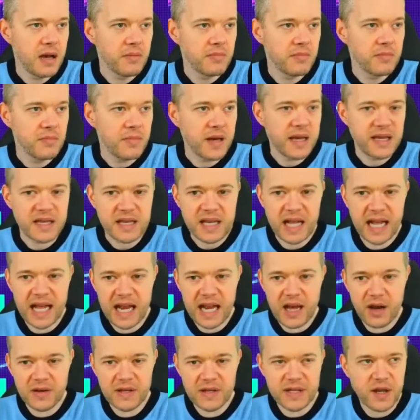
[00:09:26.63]
He's clearly
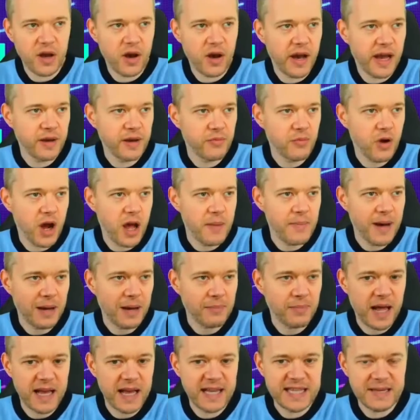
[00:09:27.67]
onside. Right back
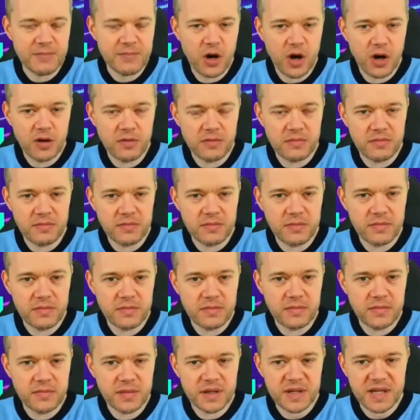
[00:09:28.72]
plays him on.
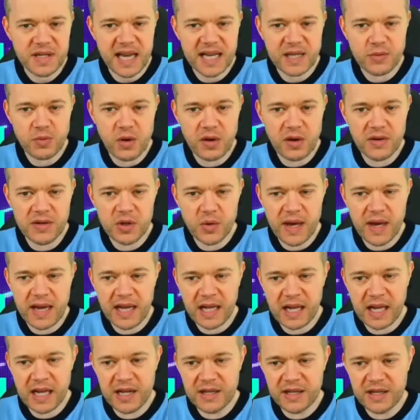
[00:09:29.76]
6-1 to
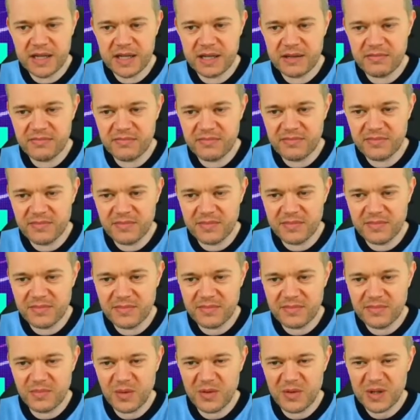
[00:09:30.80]
England.
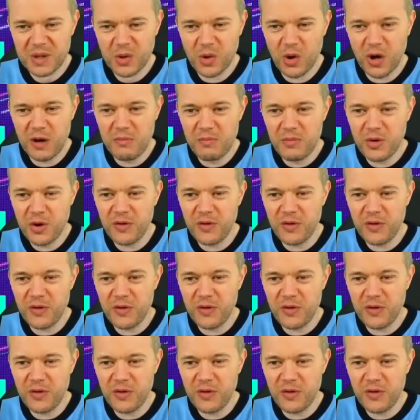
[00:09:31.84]
We've sort of moved